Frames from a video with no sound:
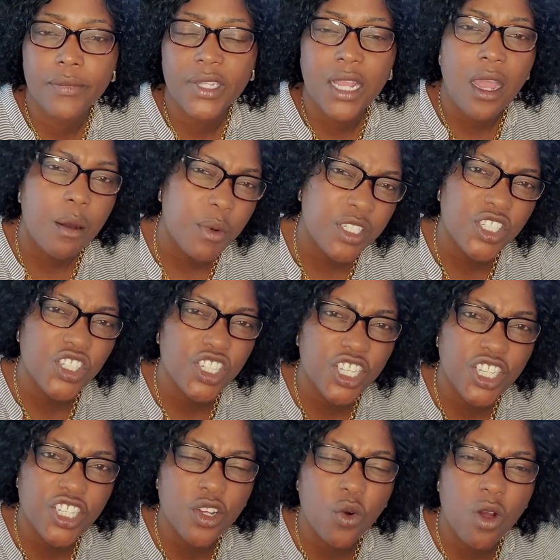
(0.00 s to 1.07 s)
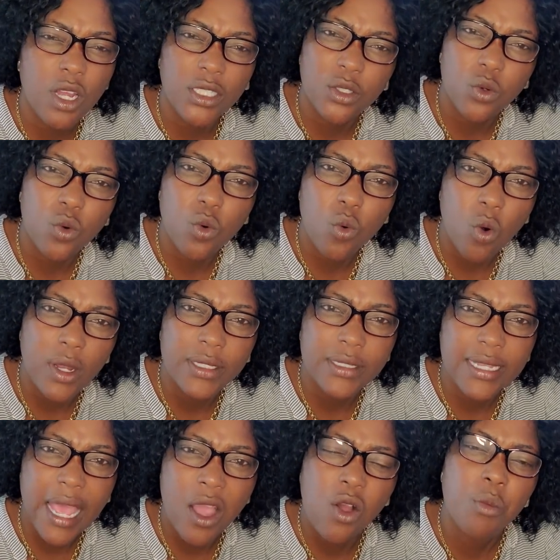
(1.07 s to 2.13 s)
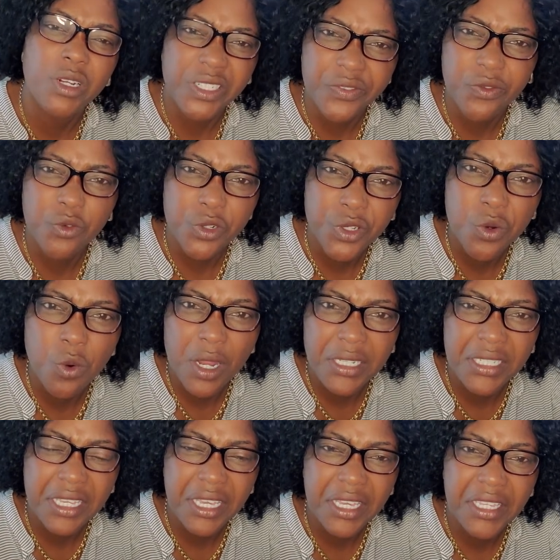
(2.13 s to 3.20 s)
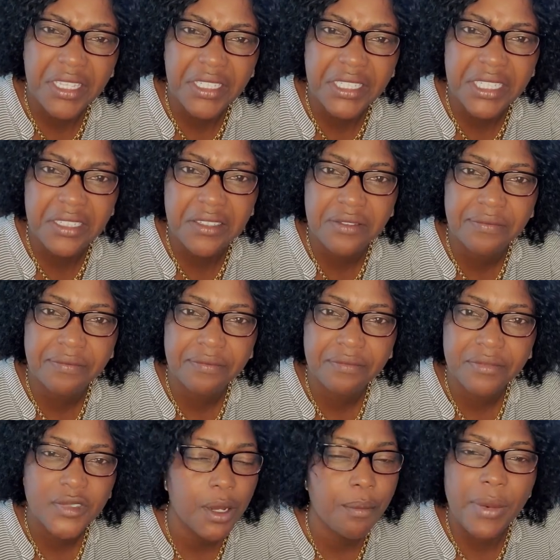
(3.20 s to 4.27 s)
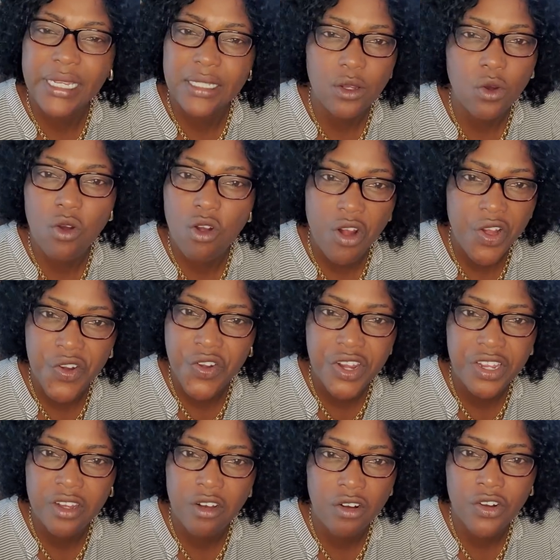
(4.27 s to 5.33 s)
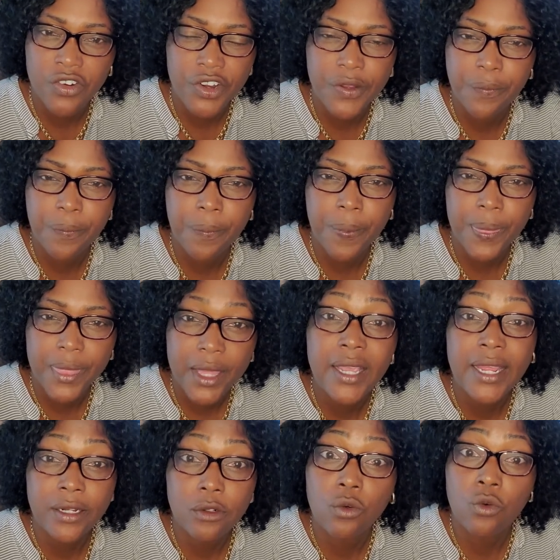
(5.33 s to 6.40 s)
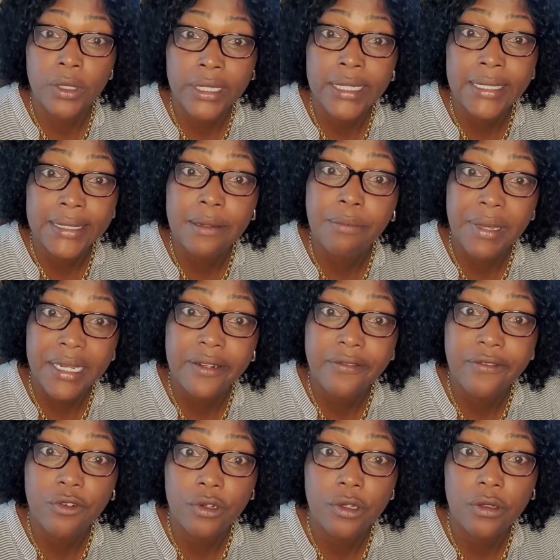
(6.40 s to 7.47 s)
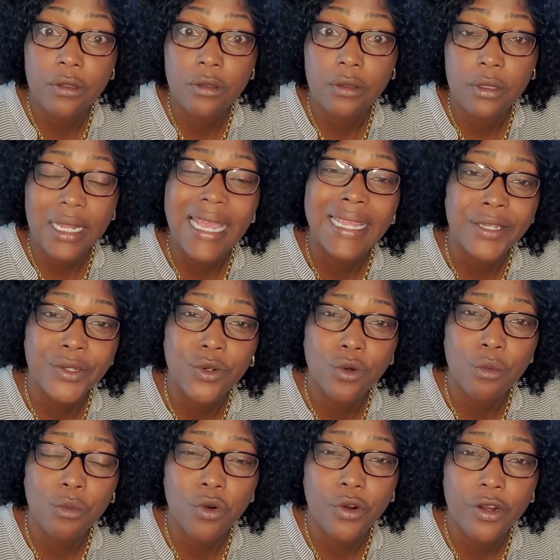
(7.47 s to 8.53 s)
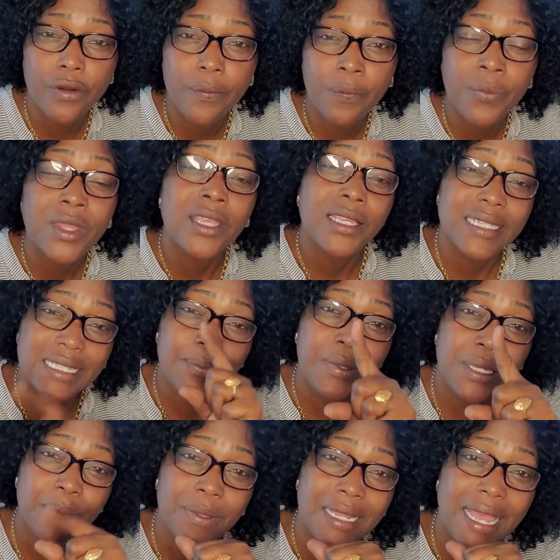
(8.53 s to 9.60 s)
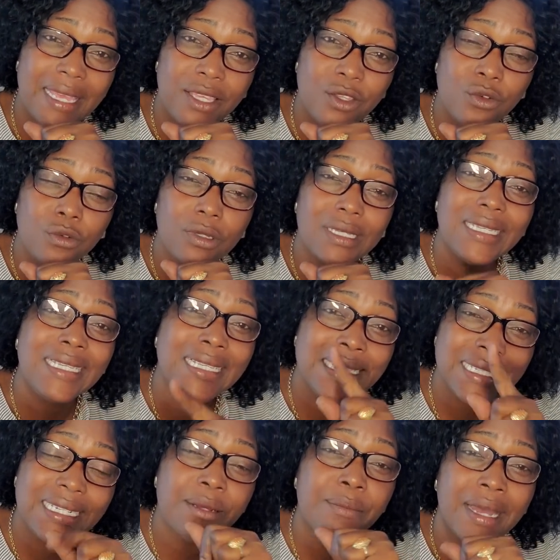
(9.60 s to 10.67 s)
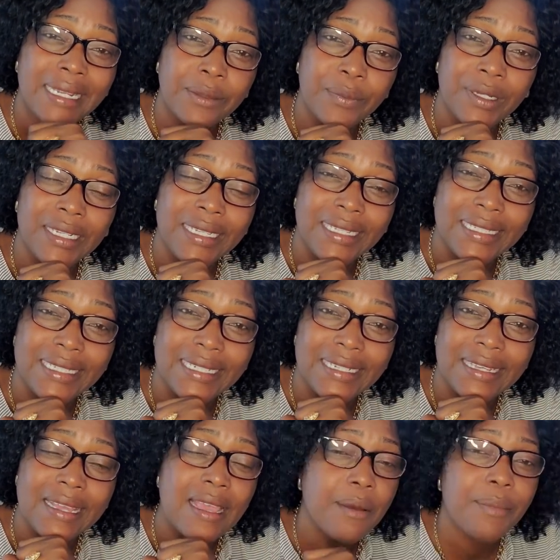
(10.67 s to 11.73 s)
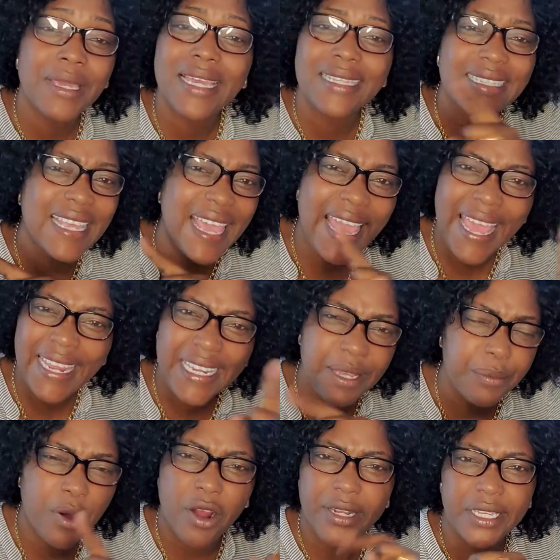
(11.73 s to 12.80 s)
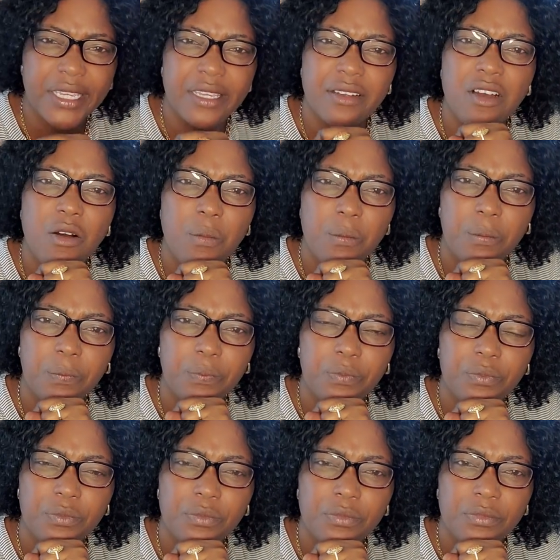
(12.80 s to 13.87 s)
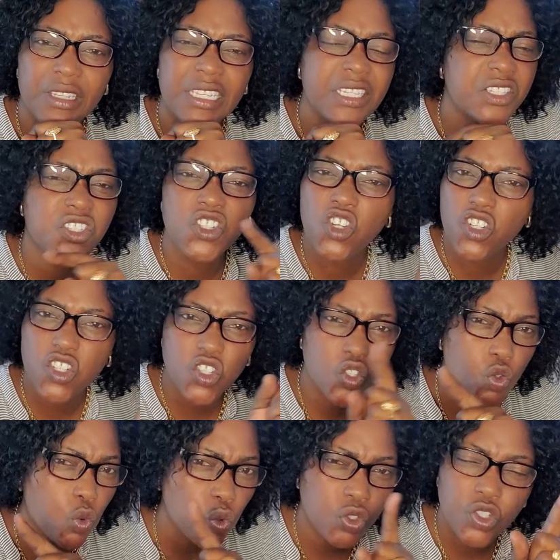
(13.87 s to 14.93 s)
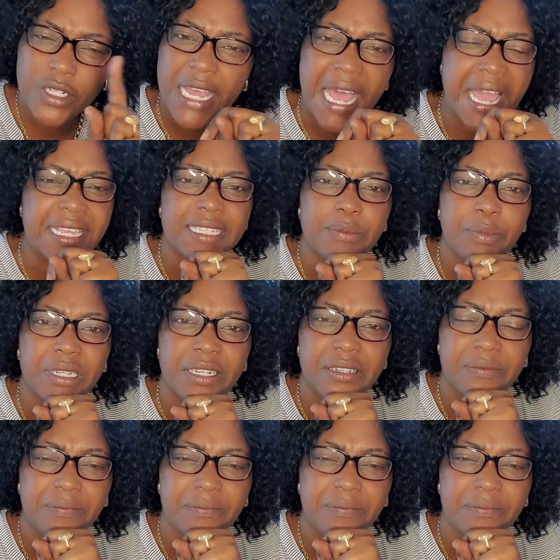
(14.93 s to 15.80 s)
How much chicken you want to cook one time? How much food you want can eat? No matter how hungry you're hungry, you can only eat a belly full and no more. See, people like you, easily manipulated, because anybody come is just sold to the highest bidder.